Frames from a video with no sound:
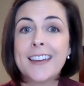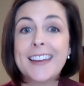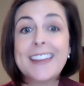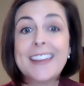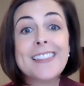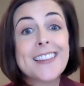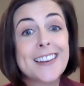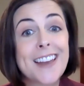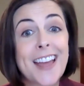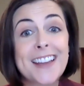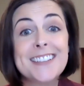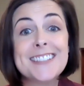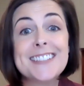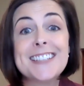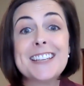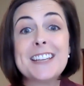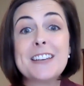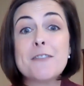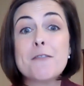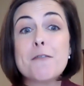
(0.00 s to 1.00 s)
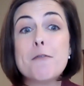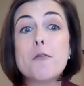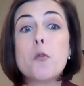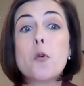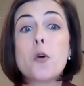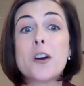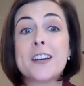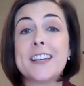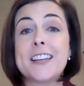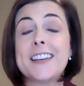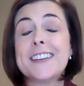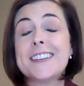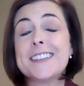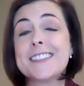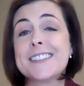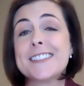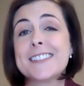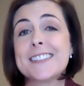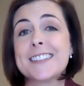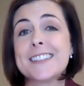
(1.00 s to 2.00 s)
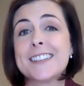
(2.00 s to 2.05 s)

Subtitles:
in the 1940s.